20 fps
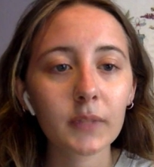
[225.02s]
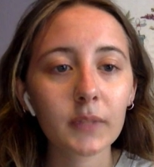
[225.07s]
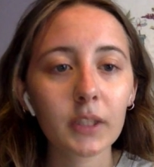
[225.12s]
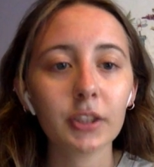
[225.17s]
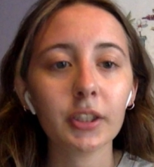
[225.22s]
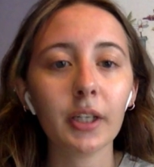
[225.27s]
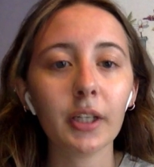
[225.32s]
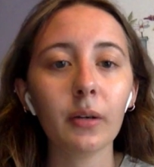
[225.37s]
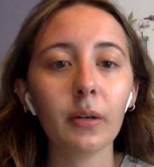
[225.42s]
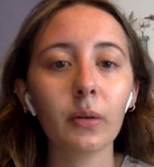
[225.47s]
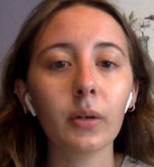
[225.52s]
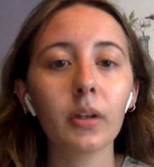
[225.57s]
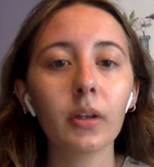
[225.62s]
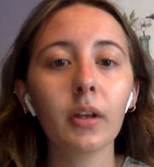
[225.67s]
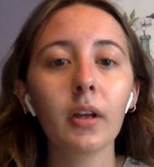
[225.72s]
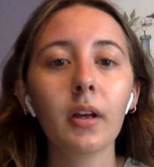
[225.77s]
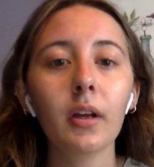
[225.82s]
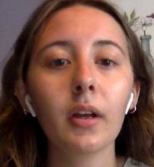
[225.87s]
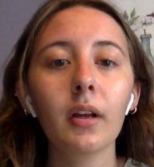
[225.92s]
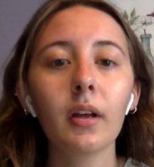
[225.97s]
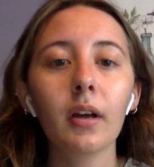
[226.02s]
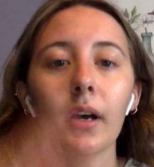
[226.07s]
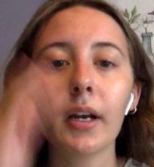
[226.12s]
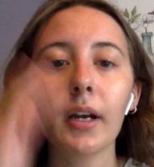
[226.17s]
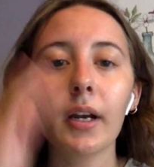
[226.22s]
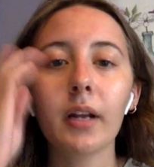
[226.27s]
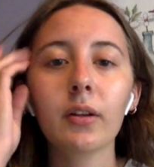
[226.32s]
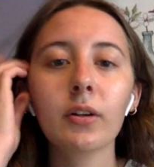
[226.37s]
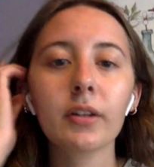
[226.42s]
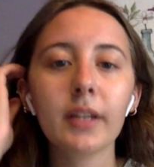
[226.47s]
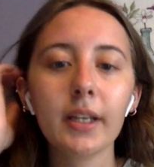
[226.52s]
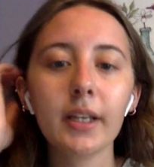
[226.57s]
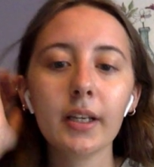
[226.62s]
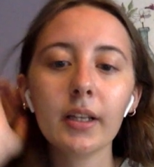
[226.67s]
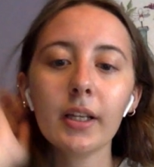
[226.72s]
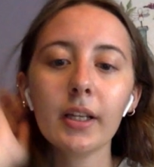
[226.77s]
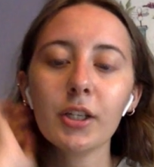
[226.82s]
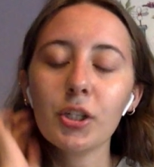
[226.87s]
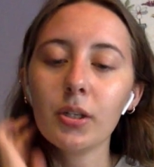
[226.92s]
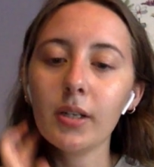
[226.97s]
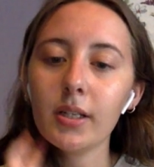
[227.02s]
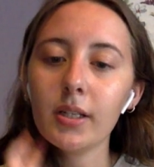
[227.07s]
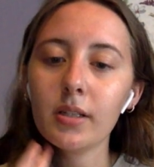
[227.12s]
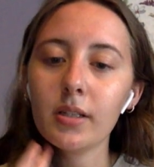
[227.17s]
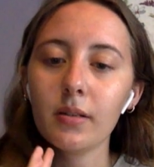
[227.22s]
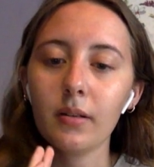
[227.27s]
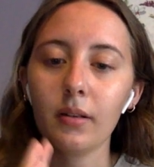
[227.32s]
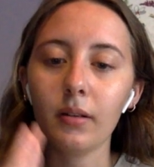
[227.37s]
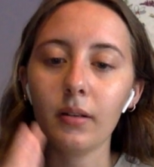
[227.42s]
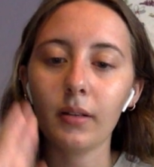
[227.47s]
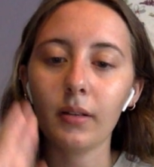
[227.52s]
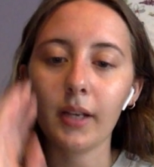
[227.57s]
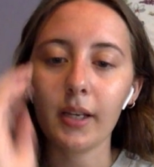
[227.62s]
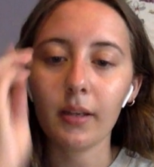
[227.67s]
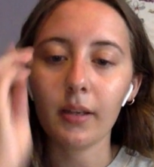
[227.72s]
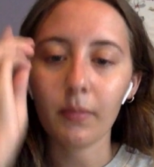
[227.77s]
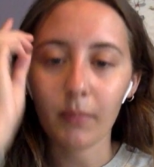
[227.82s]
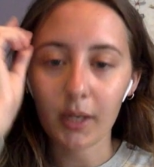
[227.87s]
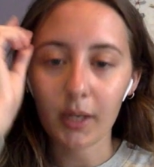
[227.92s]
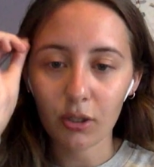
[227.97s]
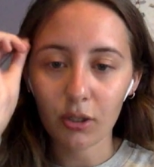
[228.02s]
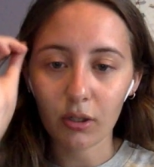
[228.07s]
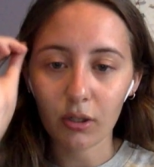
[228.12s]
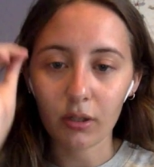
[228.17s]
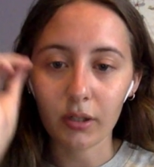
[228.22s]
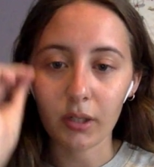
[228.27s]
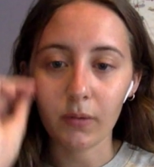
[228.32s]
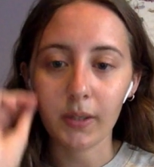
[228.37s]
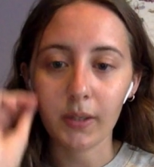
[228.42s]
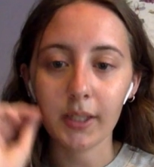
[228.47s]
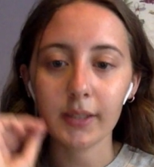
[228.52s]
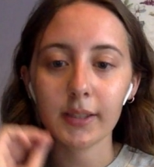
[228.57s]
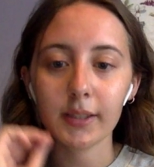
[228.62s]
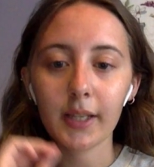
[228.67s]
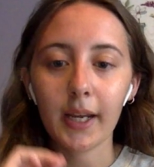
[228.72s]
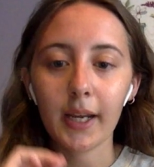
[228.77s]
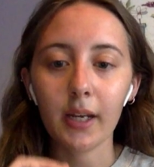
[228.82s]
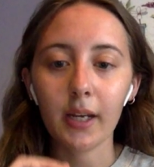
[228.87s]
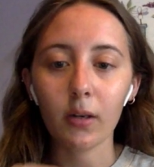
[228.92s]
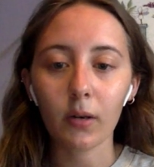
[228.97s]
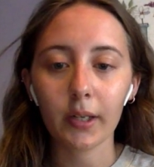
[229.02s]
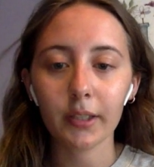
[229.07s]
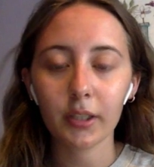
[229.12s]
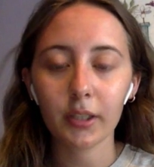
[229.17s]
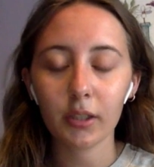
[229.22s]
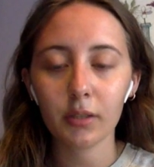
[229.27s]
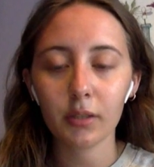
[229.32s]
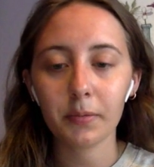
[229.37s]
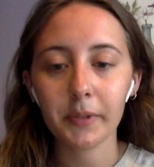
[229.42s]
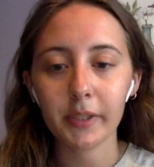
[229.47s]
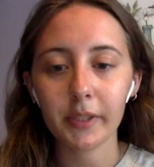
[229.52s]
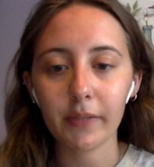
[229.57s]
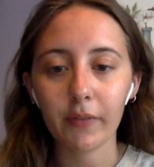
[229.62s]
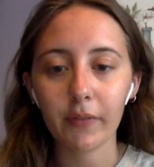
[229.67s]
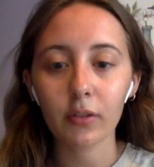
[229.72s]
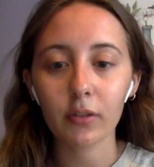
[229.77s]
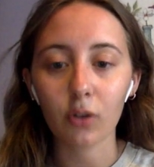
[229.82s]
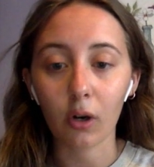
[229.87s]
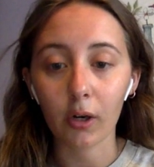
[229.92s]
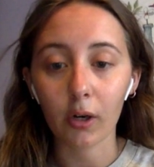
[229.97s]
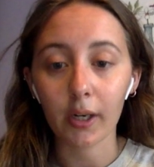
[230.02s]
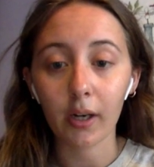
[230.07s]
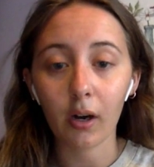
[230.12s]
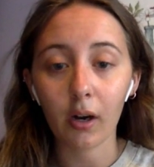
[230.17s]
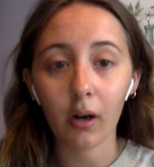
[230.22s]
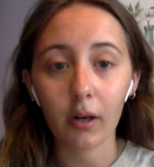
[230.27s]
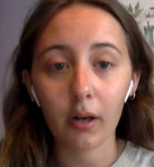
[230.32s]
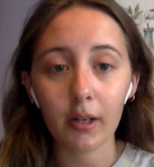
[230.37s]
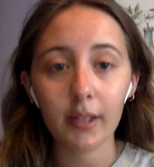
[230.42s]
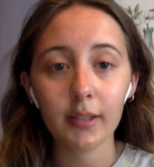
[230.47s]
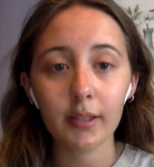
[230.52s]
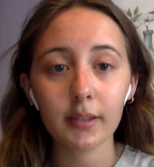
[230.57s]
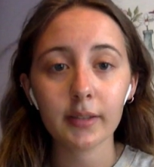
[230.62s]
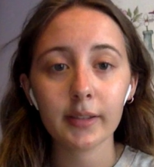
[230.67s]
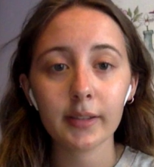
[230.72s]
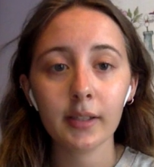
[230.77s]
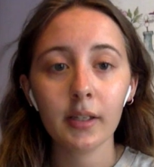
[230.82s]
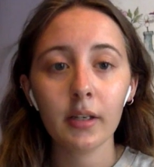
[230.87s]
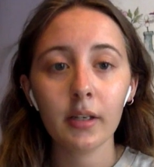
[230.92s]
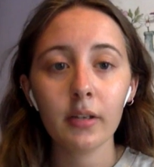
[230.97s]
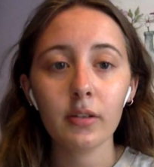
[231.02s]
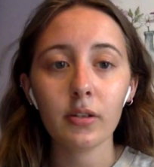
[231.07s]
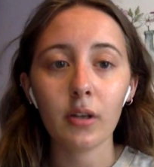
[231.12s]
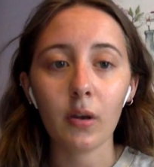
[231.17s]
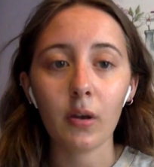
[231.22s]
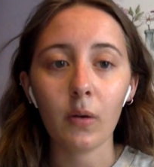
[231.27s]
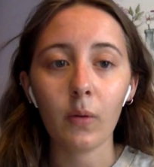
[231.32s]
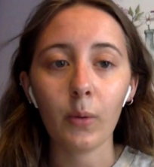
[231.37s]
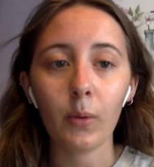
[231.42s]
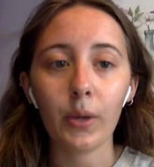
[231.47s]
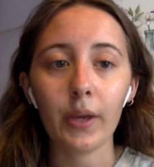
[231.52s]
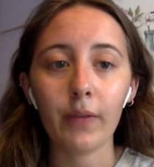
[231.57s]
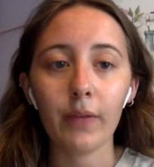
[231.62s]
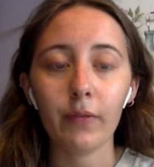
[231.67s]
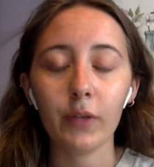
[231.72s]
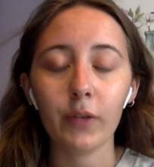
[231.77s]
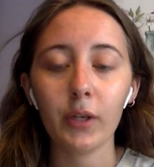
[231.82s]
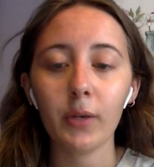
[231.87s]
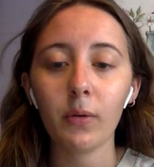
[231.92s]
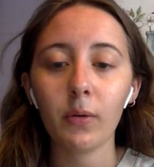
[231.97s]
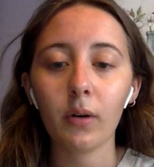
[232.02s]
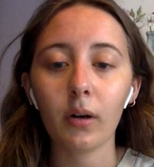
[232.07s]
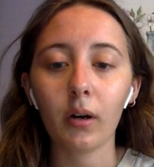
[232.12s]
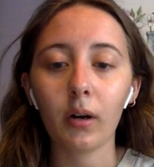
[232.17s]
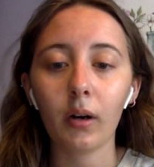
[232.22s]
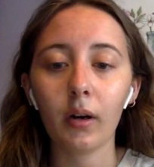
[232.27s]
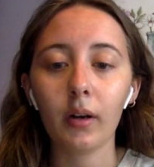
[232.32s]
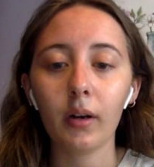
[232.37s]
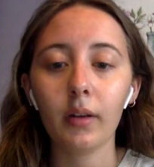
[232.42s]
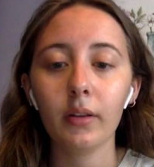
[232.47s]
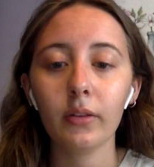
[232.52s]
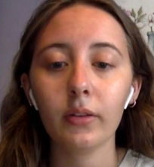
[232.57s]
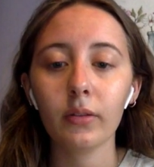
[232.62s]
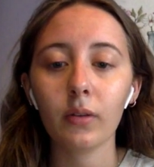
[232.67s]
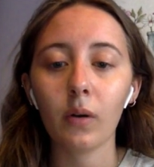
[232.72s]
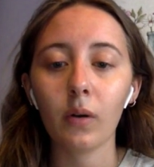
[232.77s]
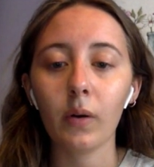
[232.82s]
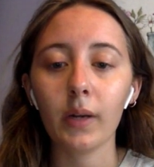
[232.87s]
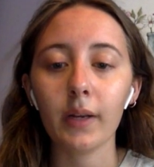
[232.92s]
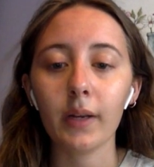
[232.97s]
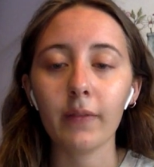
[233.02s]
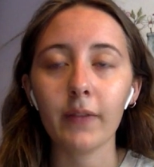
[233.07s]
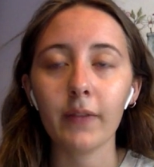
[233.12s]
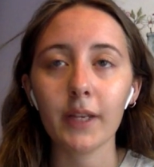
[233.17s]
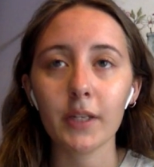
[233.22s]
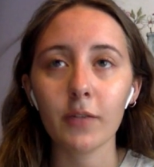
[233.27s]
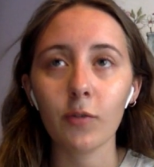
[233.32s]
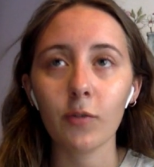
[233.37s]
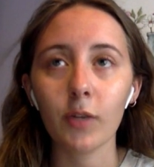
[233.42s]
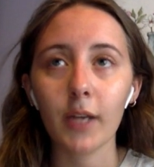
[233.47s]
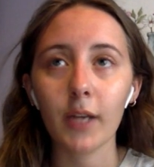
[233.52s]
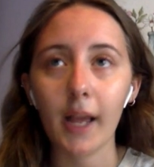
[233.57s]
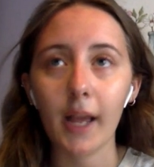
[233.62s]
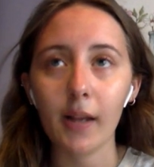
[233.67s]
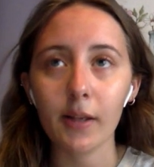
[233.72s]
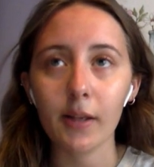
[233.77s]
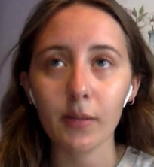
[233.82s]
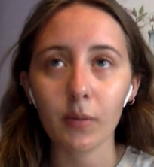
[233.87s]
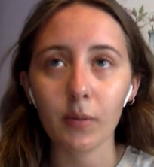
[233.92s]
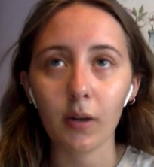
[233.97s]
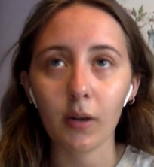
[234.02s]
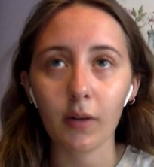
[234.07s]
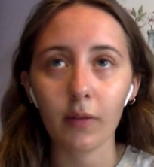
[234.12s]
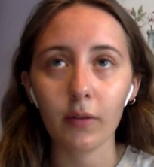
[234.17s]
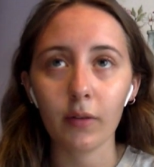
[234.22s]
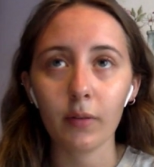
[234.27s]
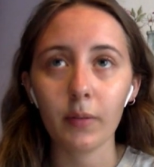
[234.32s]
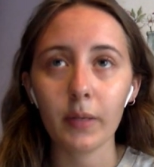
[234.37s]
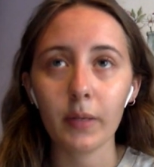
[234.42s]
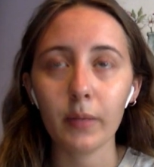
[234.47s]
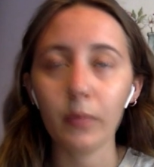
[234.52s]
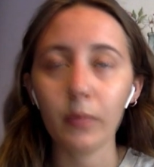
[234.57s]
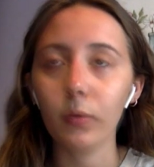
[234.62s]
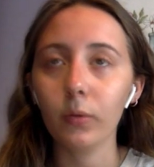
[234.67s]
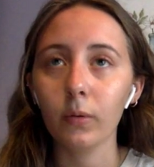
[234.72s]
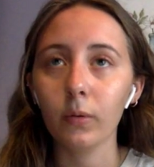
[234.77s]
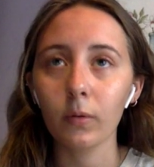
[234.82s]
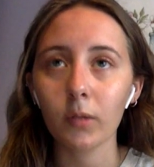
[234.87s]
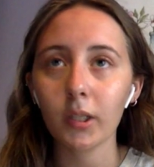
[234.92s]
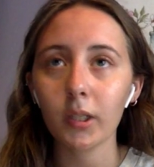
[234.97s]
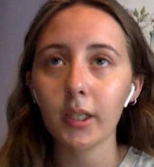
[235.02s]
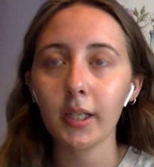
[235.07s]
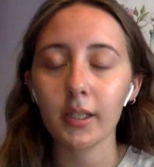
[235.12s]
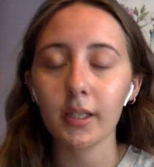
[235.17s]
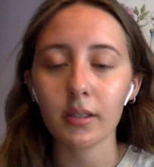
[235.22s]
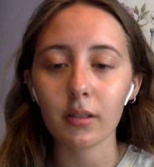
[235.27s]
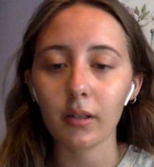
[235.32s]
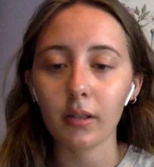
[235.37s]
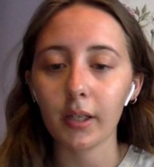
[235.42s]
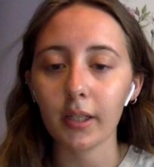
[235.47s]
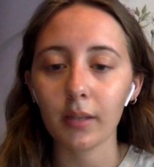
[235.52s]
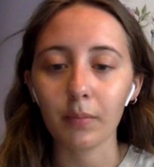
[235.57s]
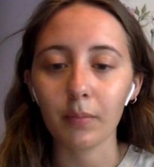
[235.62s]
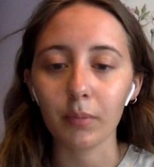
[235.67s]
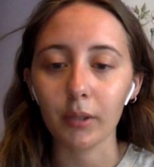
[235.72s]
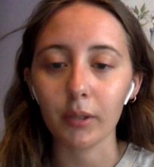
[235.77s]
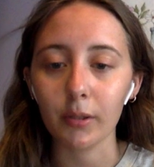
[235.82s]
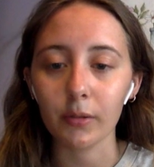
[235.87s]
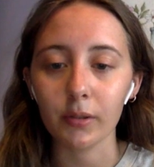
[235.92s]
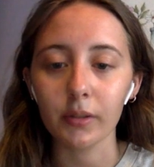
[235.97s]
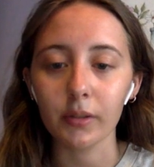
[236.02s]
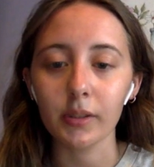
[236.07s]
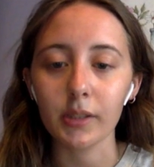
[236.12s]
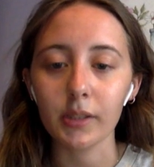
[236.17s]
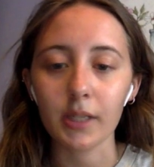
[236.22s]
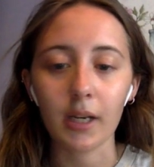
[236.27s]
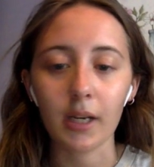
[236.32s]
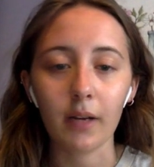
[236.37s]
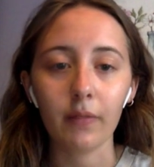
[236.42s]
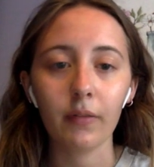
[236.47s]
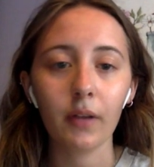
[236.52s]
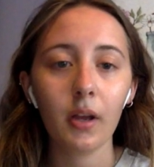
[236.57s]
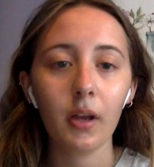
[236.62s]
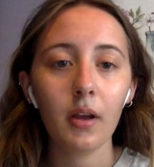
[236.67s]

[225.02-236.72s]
So another thing that you need to like make sure you're doing is catering to your specific target audience. So if you are throwing a festival in Hattiesburg for the people who are really into like the blues and stuff,